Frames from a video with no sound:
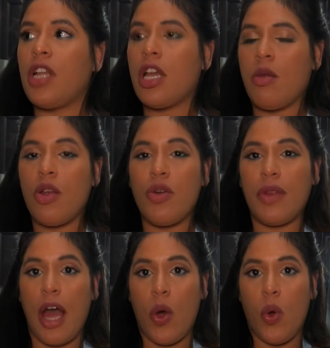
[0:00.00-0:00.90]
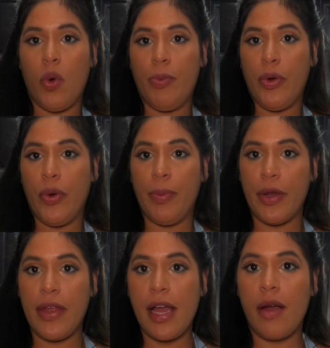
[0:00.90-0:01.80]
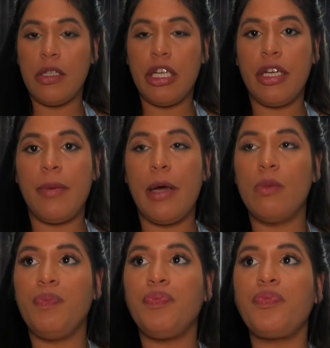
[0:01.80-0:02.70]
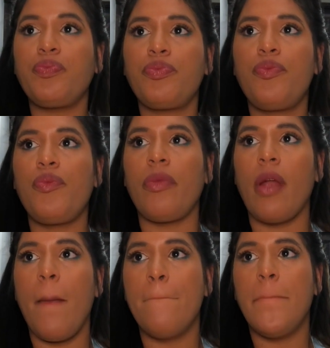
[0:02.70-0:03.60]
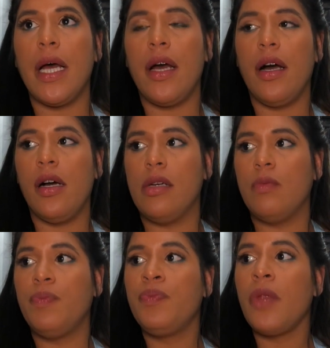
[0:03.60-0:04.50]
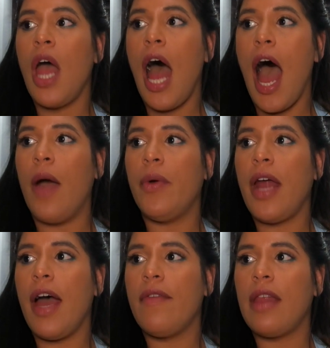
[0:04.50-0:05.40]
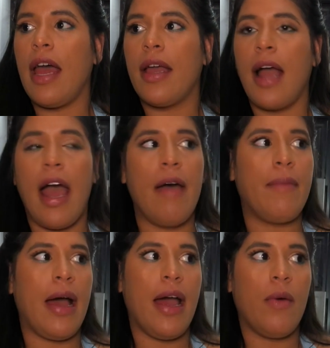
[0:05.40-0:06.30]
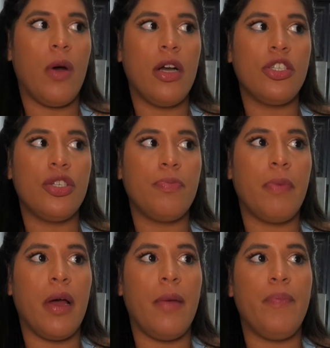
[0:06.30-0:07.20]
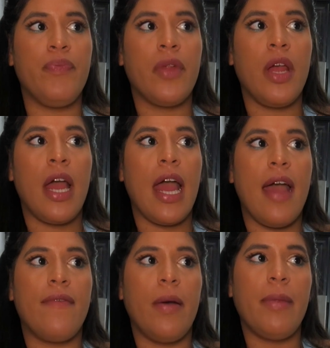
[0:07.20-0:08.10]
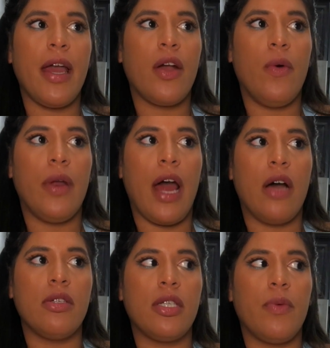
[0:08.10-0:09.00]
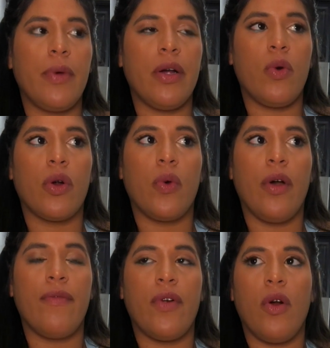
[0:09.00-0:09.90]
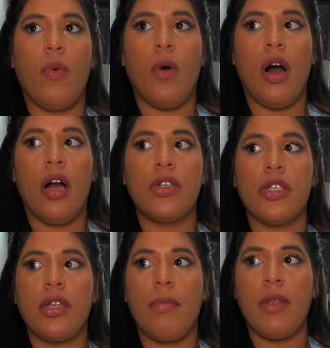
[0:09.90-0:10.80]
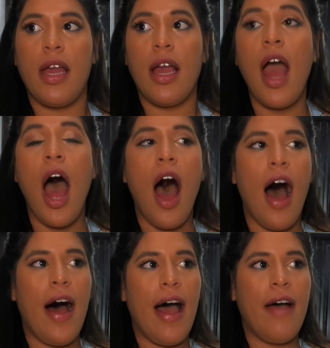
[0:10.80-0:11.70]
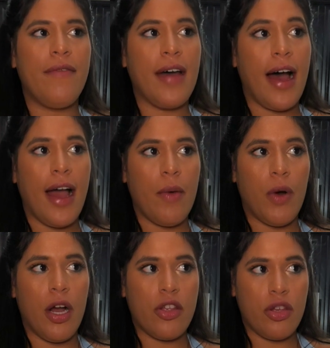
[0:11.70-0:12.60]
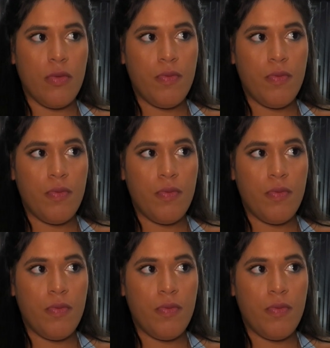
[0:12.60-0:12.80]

Especially with that whole Uber thing I was hearing about. But I would have like, I have my iWatch, but if I'm like going out somewhere or going for a walk or something, I'll have the iWatch.